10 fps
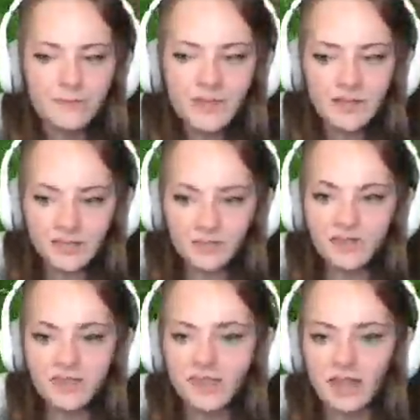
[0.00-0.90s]
Because
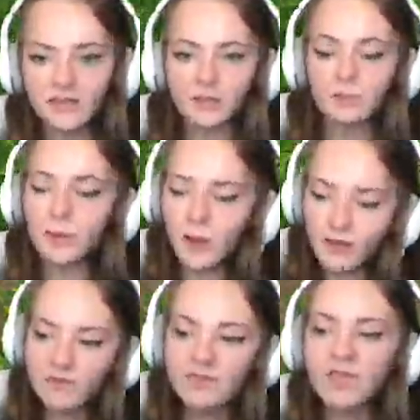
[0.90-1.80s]
obviously they have to import
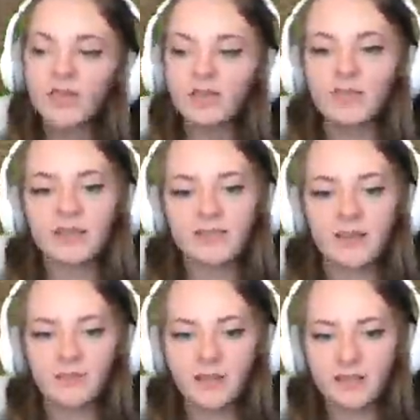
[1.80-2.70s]
everything and things
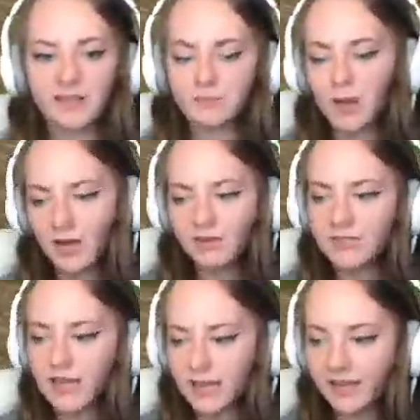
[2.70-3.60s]
have like an expiry
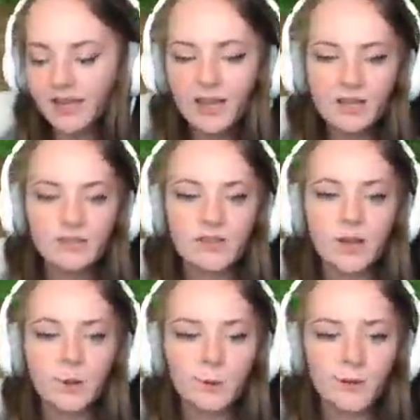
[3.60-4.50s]
date.
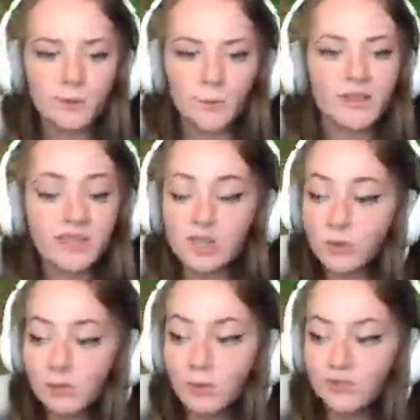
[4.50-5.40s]
So when they
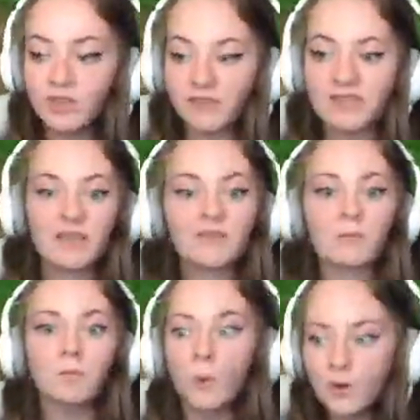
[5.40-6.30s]
do import stuff, it's even
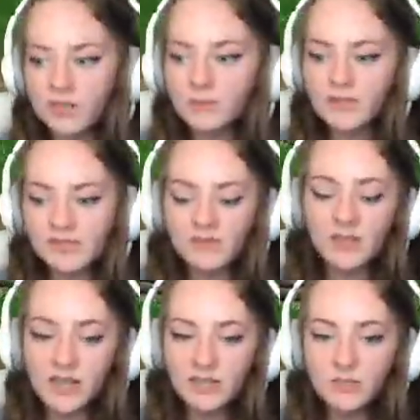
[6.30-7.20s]
more expensive
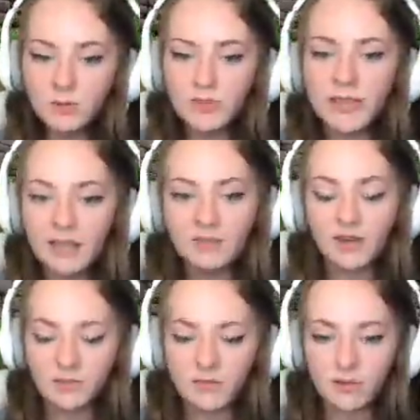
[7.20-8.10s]
than it is normally. And
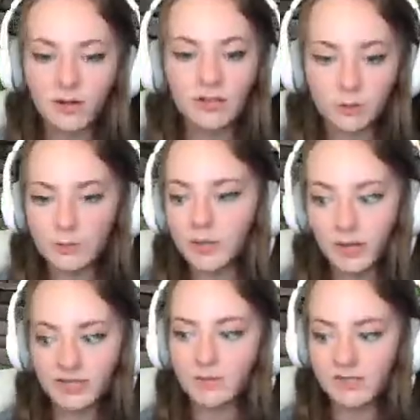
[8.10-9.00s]
dragon fruit are normally
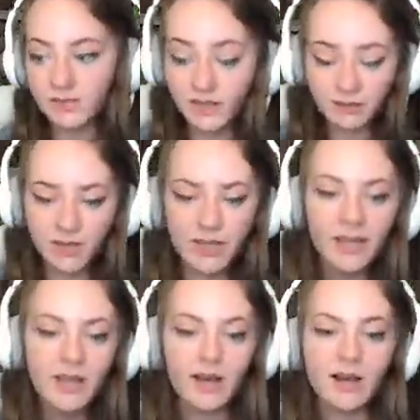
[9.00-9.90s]
quite expensive anyway.
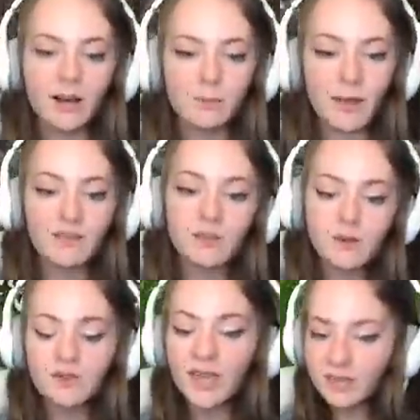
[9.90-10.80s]
But if you
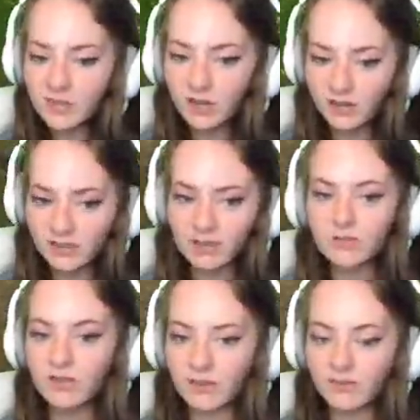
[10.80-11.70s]
ever get the chance, I would
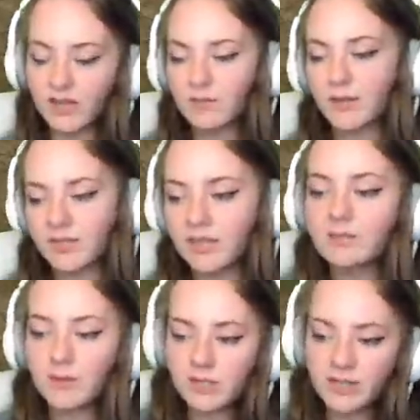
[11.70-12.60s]
definitely recommend it.
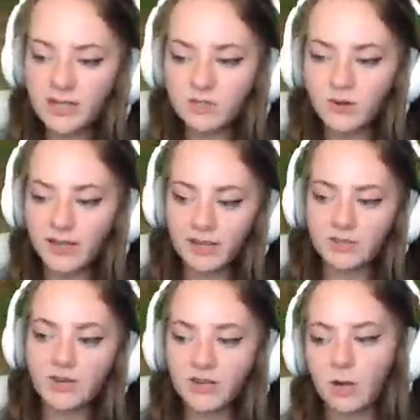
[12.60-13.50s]
Especially try
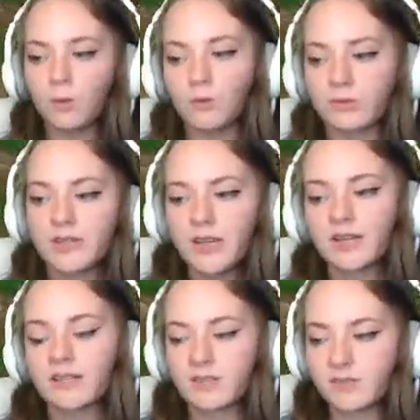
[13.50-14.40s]
it cold,
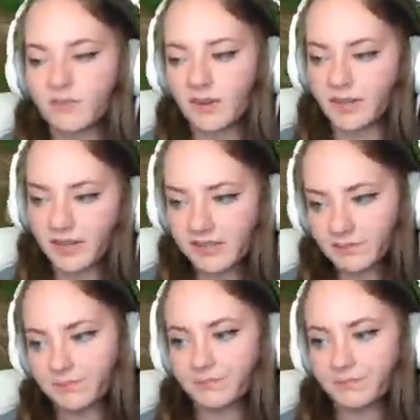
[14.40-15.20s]
because those are very nice.